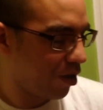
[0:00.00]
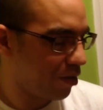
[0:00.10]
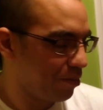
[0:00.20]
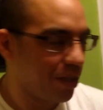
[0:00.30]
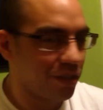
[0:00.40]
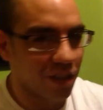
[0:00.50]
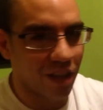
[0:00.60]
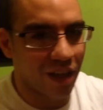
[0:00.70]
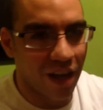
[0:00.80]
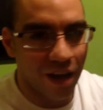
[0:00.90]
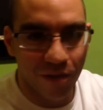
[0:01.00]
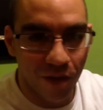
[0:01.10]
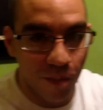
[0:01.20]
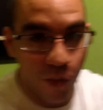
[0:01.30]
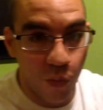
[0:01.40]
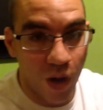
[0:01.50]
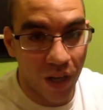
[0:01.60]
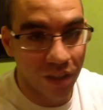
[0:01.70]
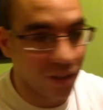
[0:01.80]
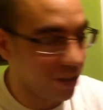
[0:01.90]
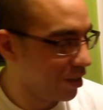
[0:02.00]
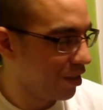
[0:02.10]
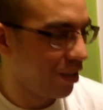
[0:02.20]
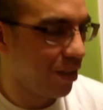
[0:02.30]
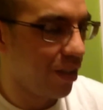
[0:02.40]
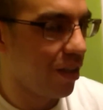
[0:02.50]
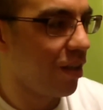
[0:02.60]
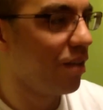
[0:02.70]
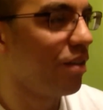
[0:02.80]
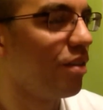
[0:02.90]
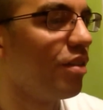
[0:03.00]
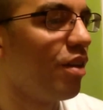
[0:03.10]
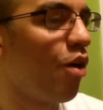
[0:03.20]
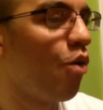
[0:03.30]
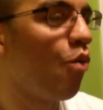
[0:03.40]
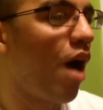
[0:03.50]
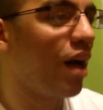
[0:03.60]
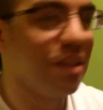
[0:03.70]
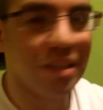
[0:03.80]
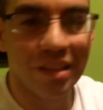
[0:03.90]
mail day I got from Hawaii. Hawaii.